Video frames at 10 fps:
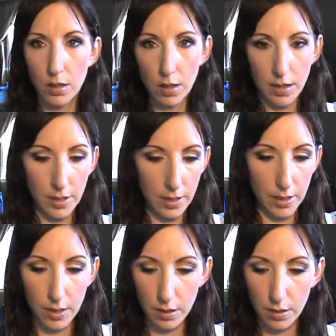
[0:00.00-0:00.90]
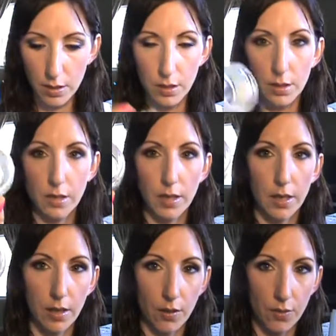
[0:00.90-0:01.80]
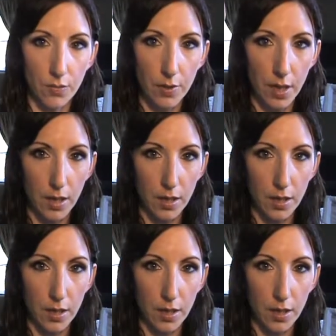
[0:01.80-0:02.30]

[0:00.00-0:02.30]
I have not